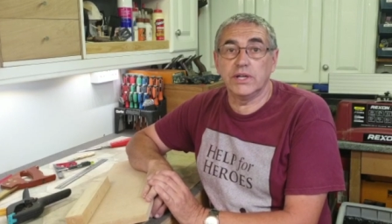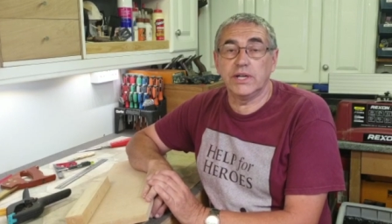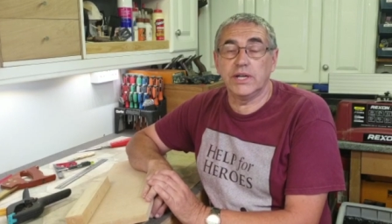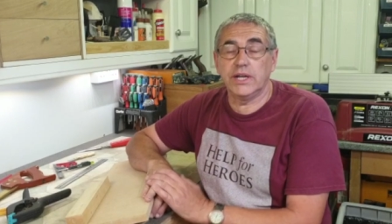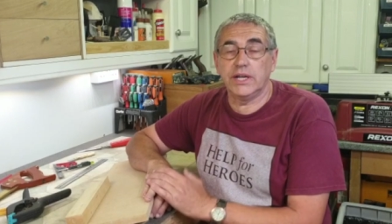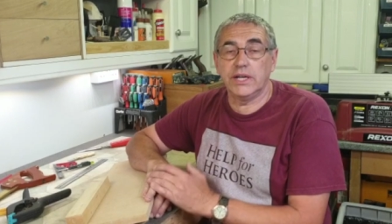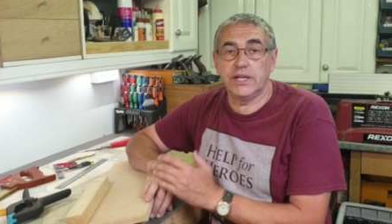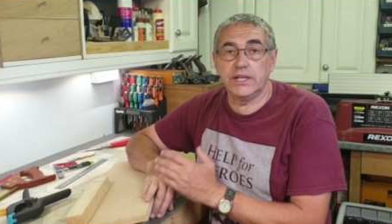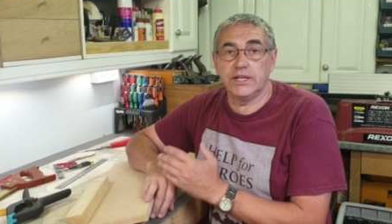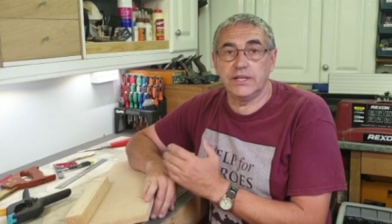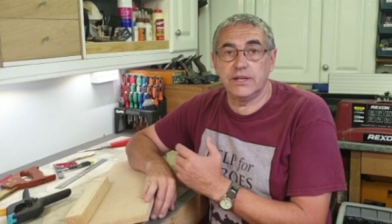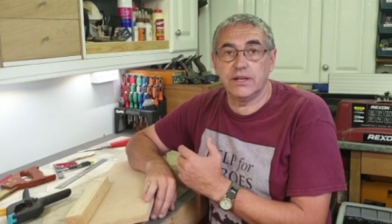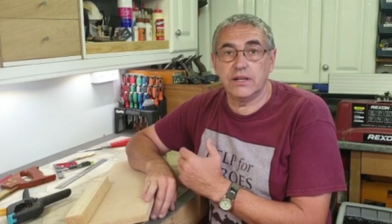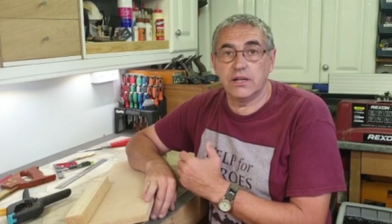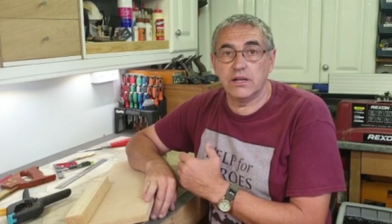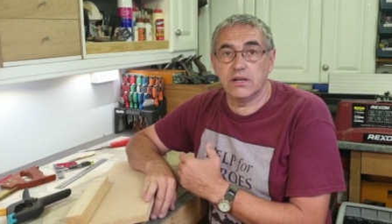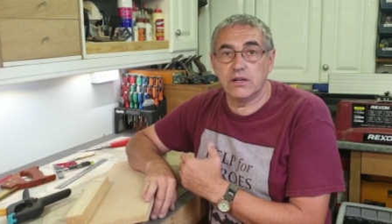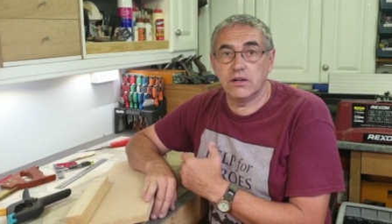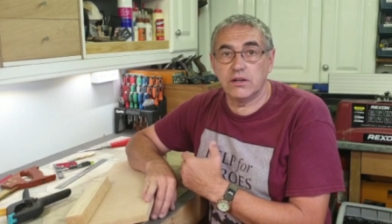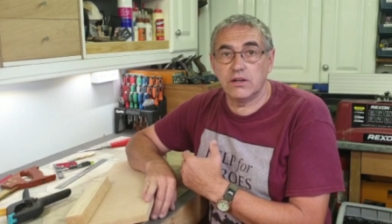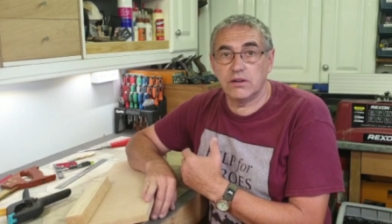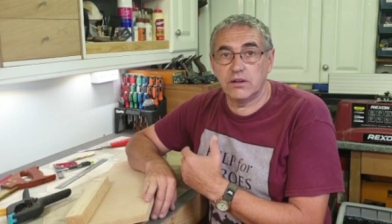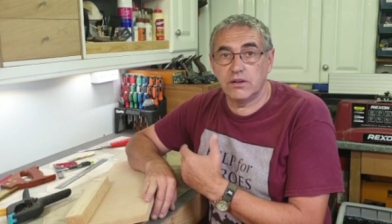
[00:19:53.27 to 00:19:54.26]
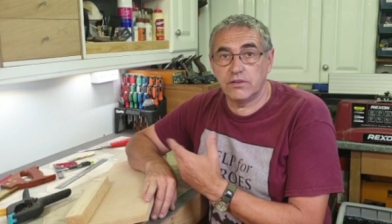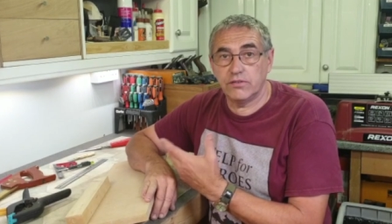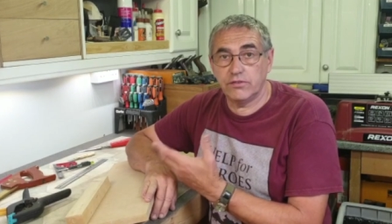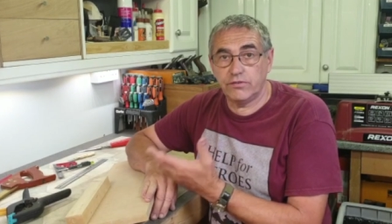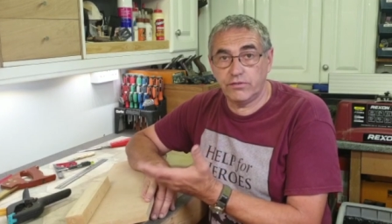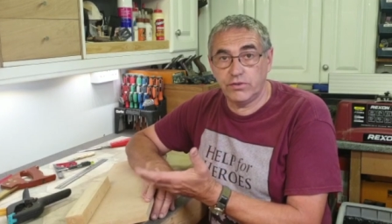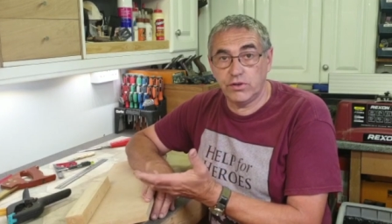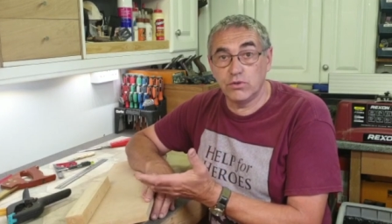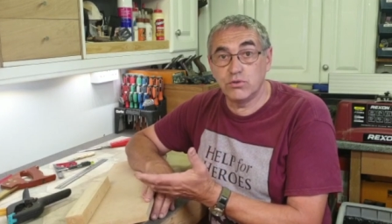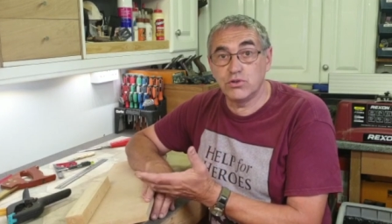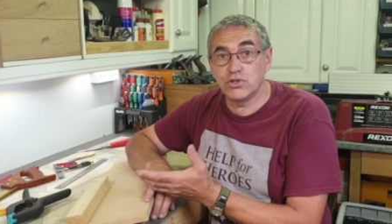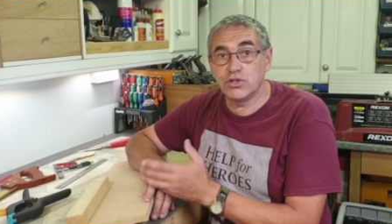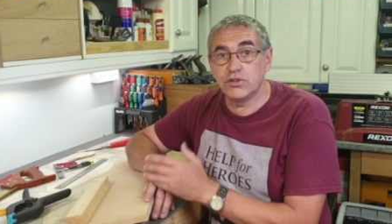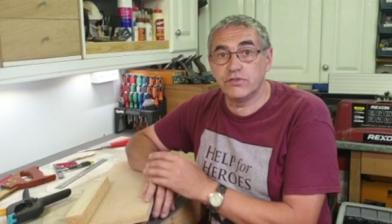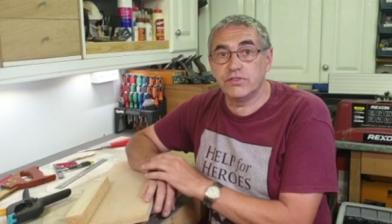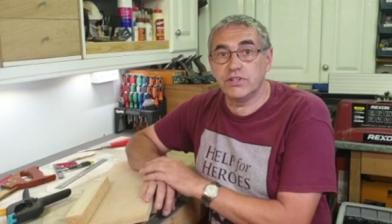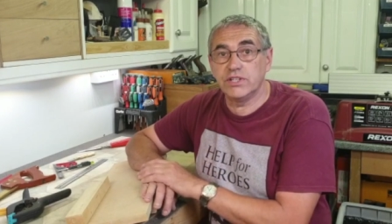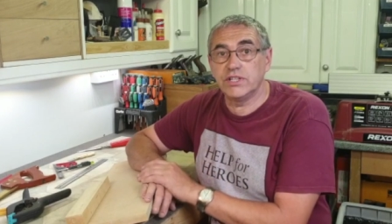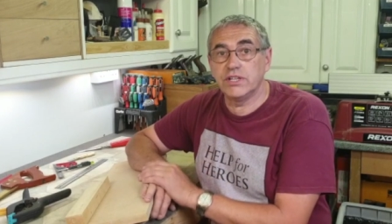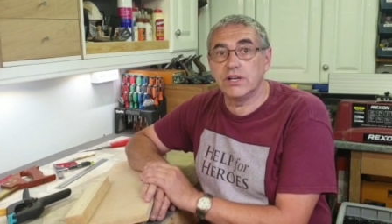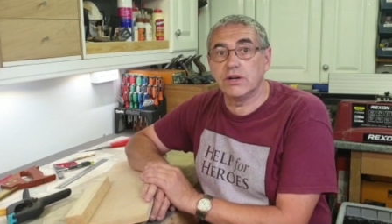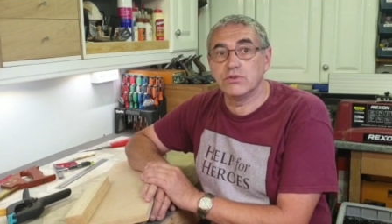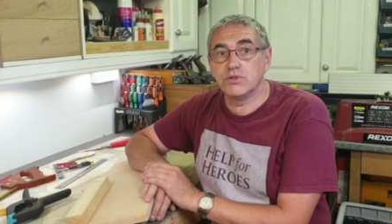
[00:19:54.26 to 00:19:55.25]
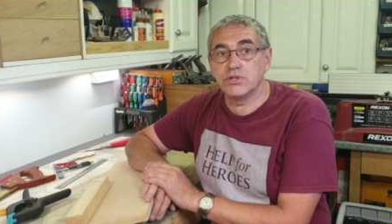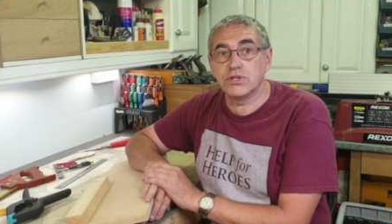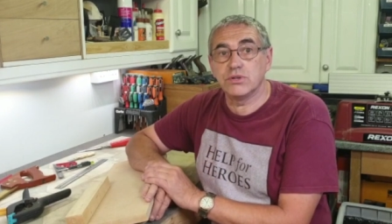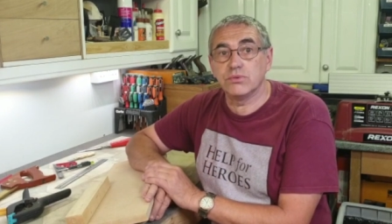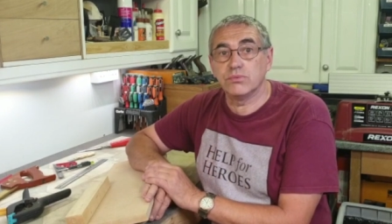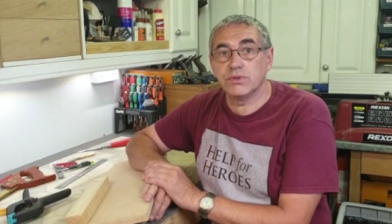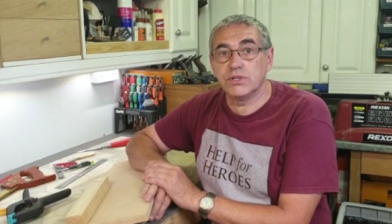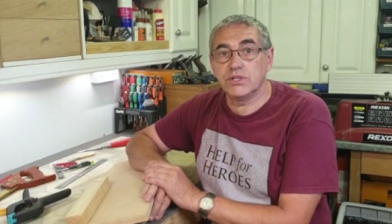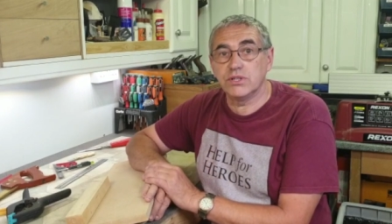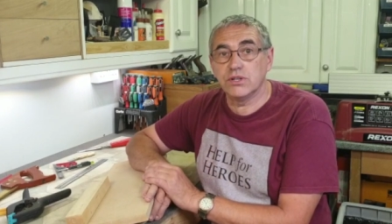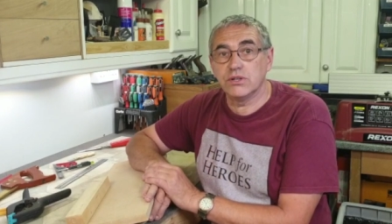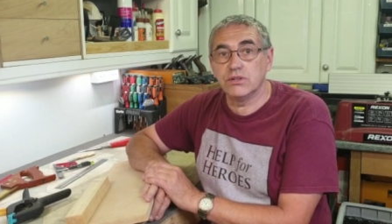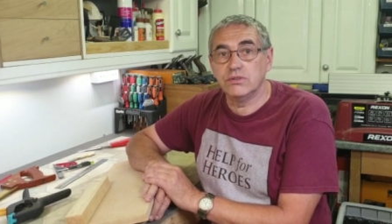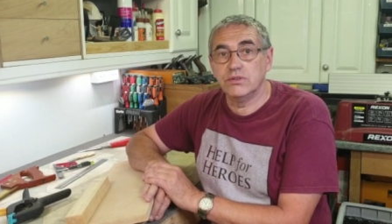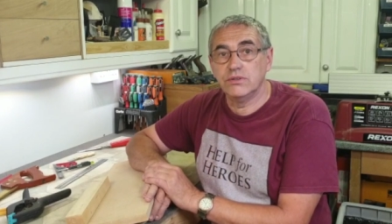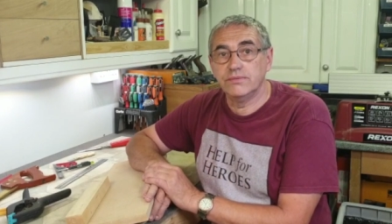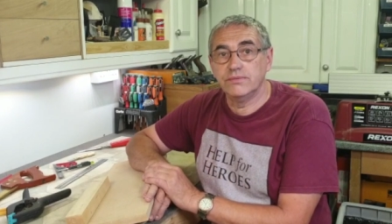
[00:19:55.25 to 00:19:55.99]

in future videos that we do.